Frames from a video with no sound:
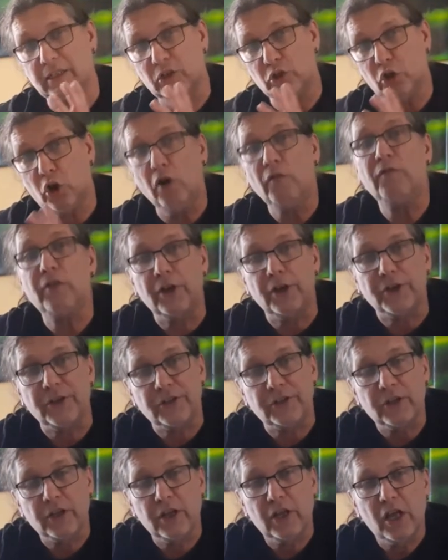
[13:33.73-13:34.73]
governed
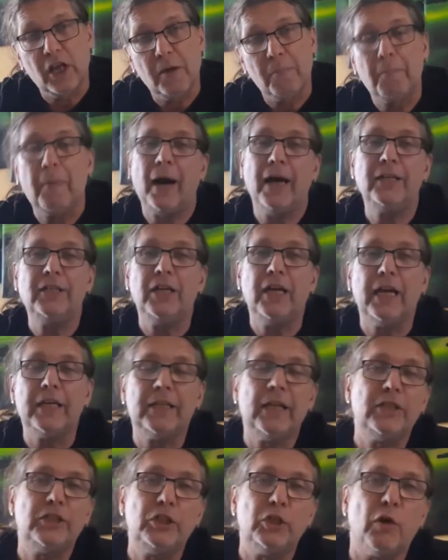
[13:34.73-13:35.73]
by the
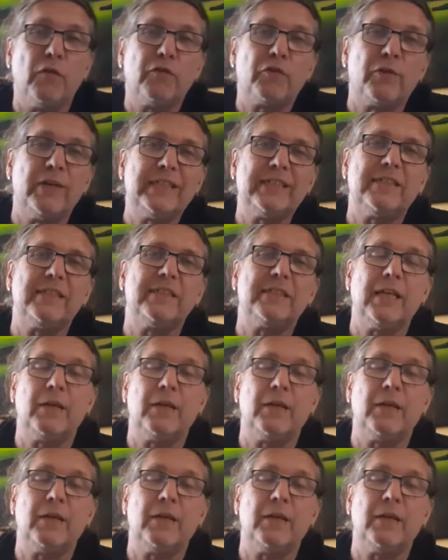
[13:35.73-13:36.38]
energy of crystals.